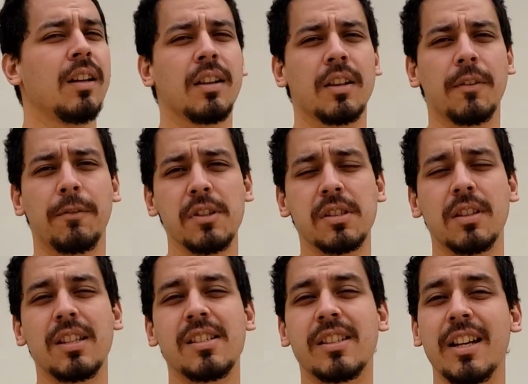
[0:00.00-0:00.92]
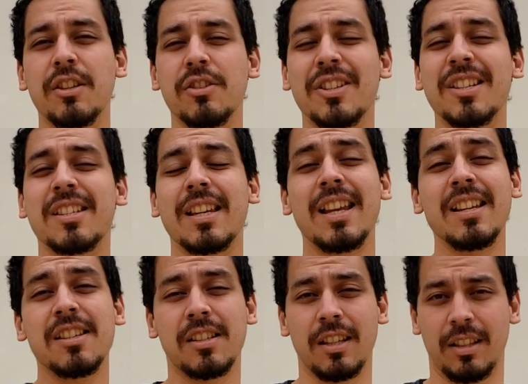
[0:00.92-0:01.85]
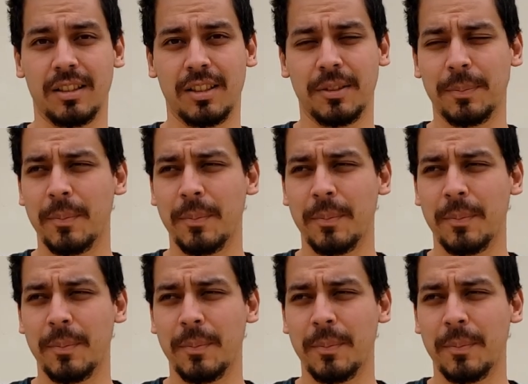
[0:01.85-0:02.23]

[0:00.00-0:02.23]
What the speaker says: The first of these stages is instinct.